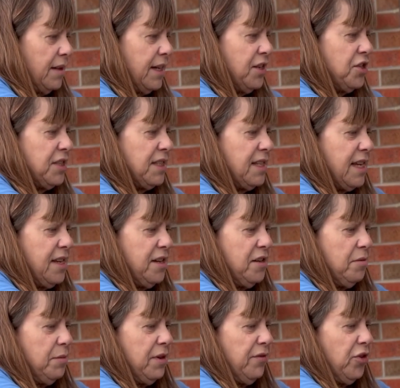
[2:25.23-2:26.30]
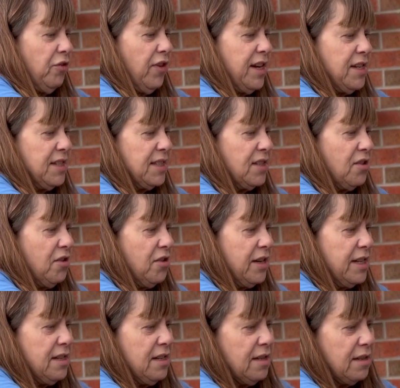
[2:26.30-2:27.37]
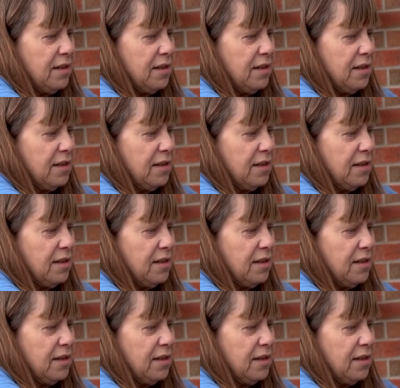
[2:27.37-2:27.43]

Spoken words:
It just needed a bit of a redesign.